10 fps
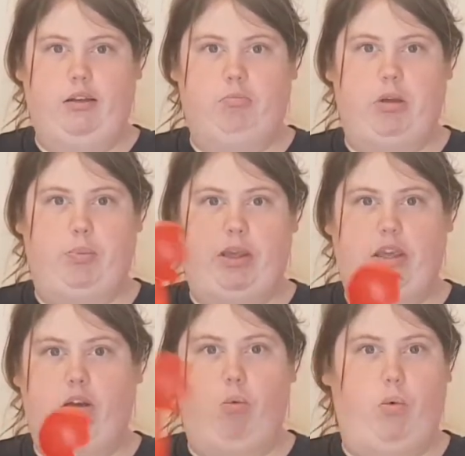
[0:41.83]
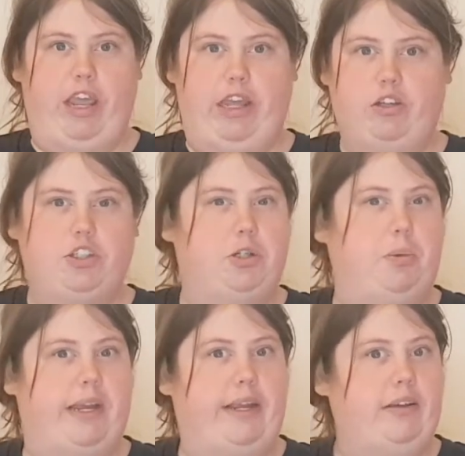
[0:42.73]
maybe a week, 2
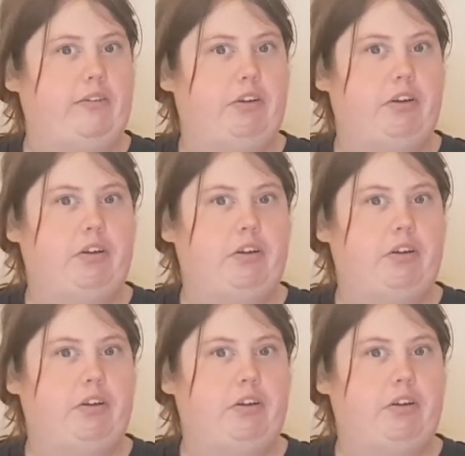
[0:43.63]
weeks,